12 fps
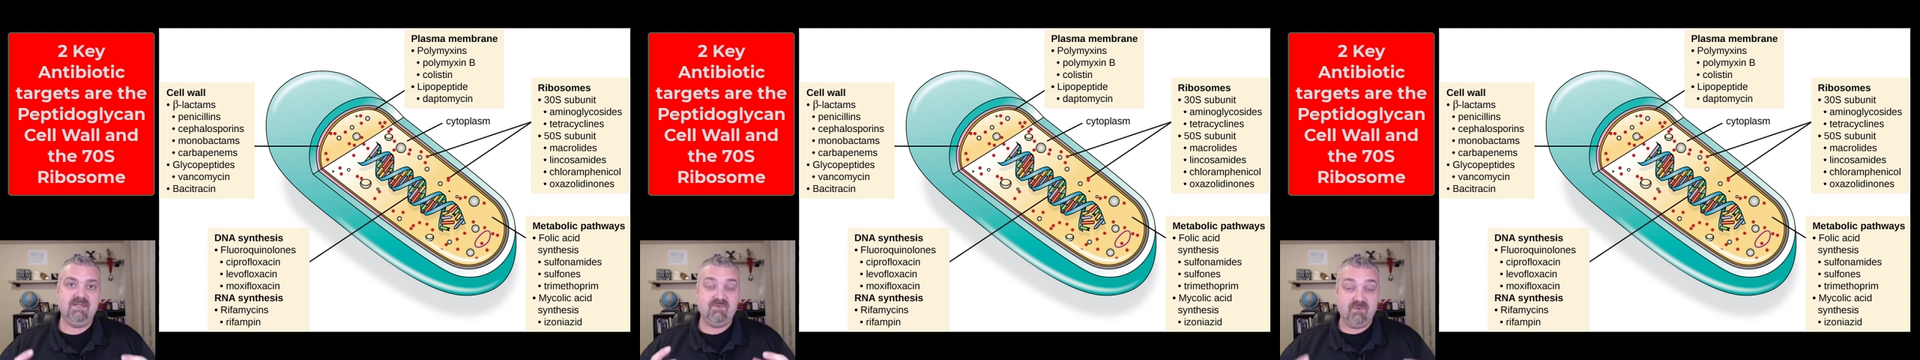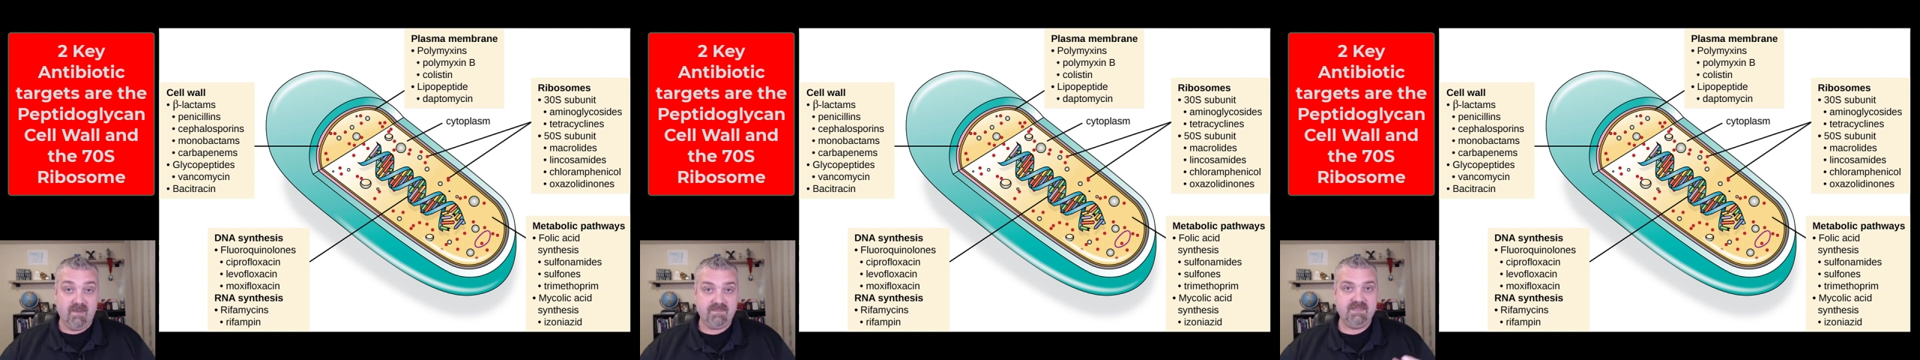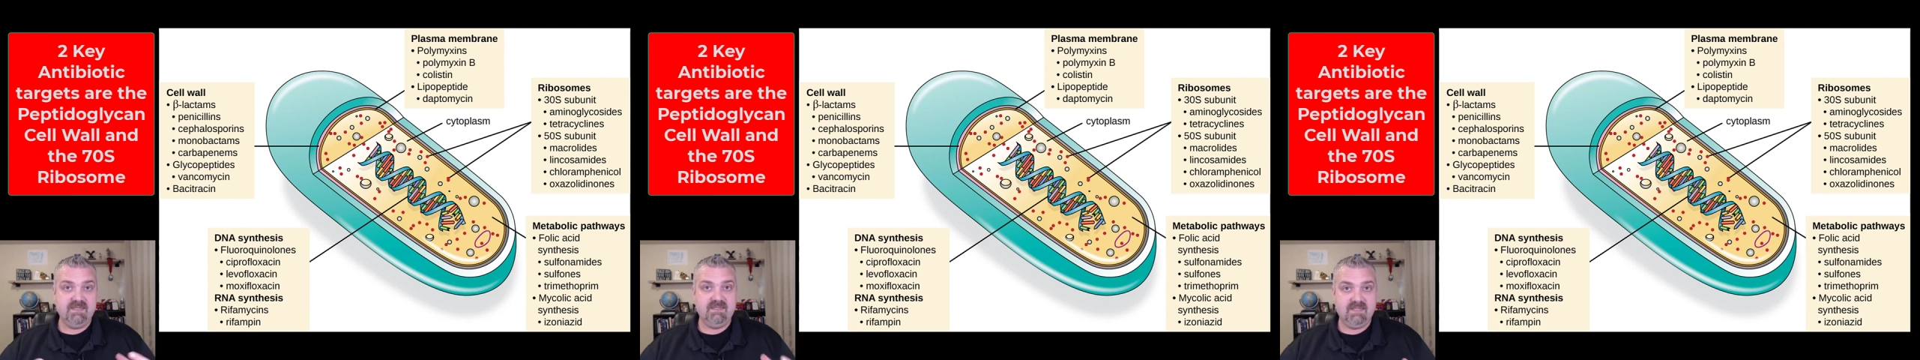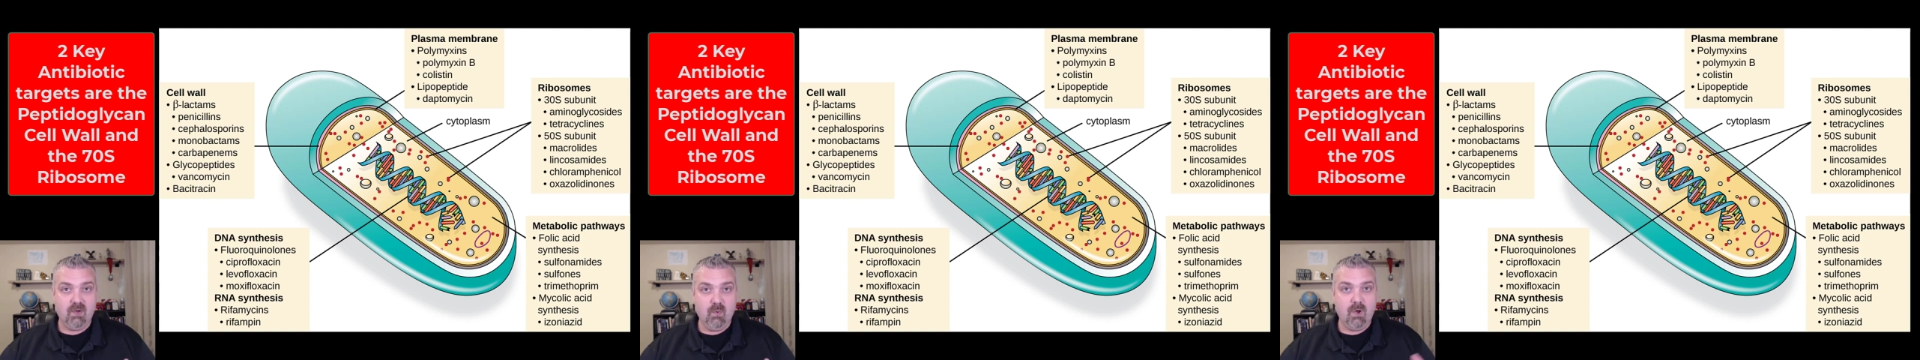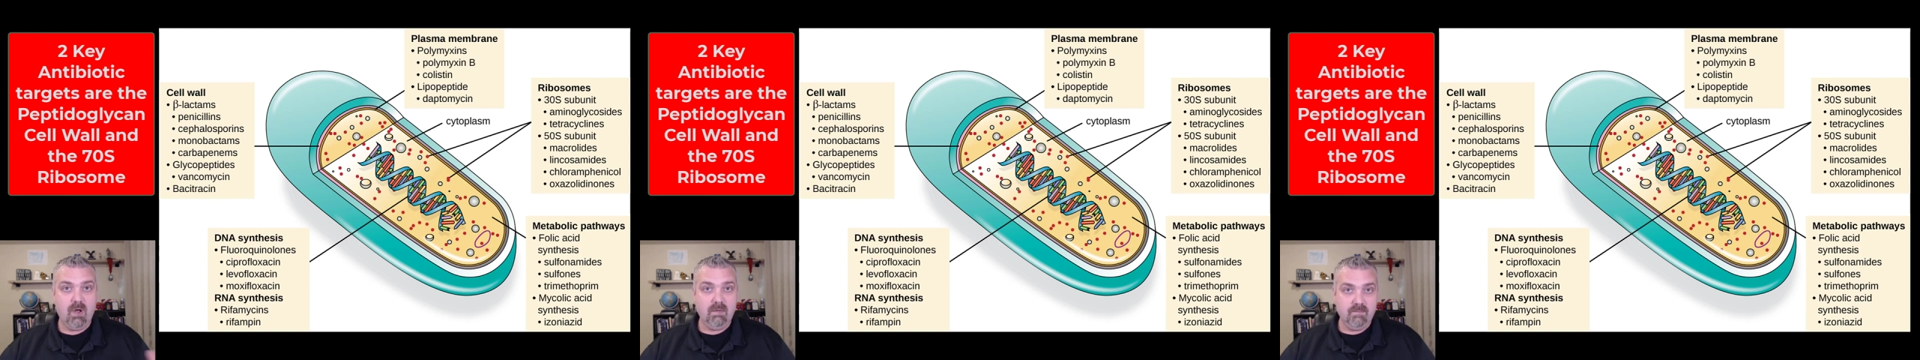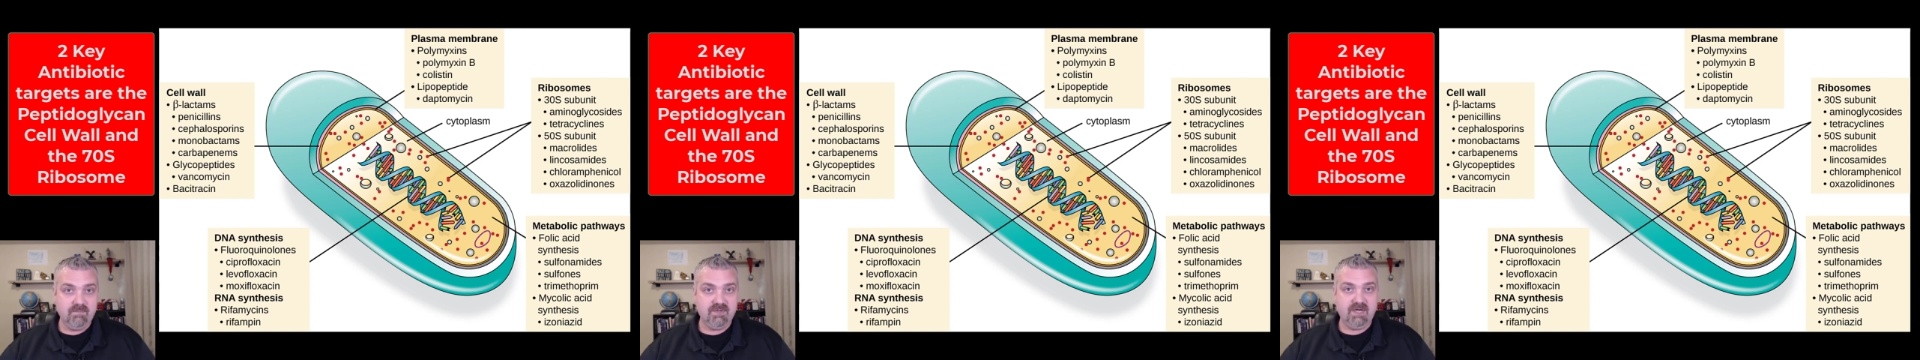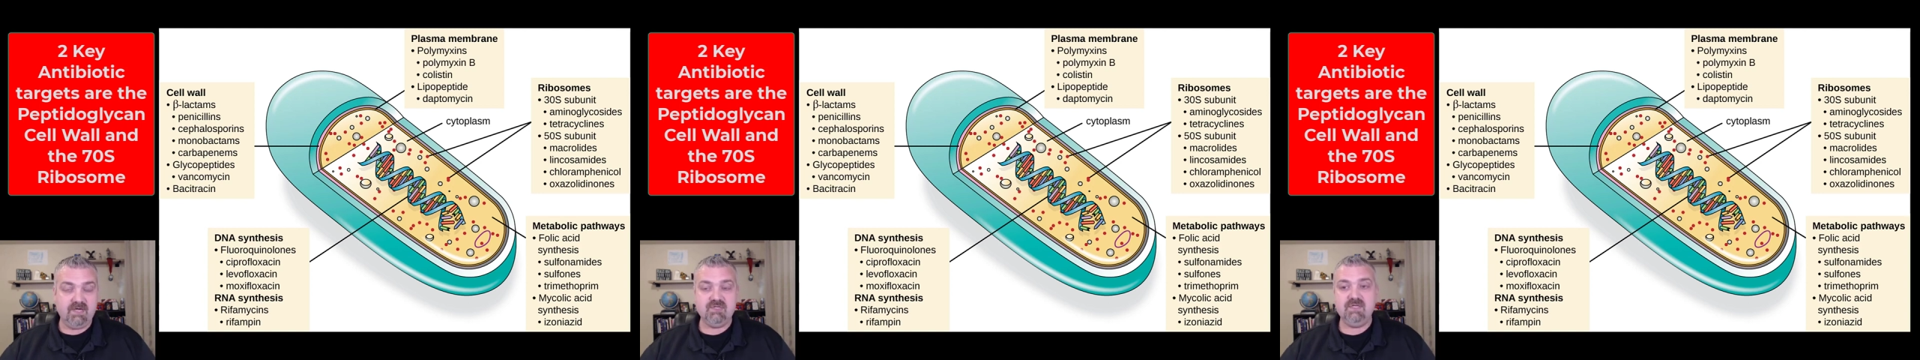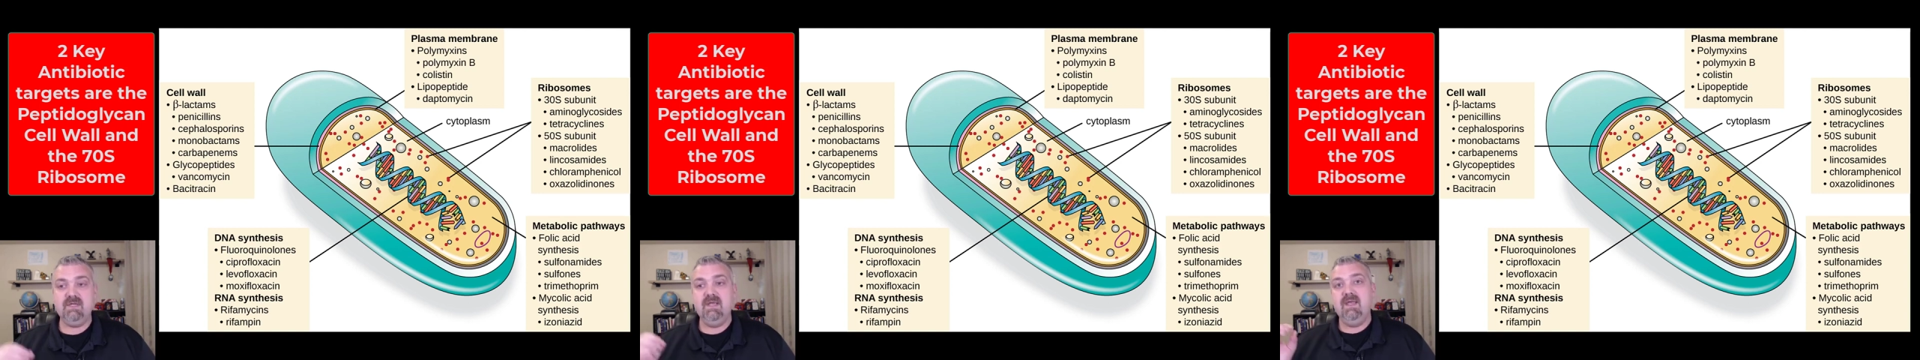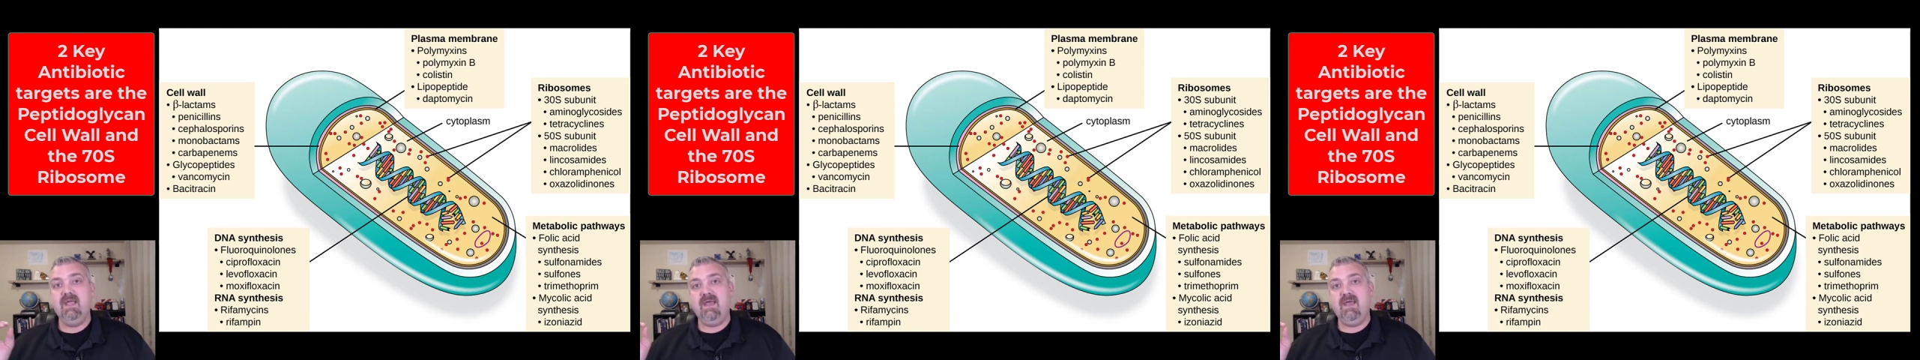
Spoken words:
disrupt cell wall production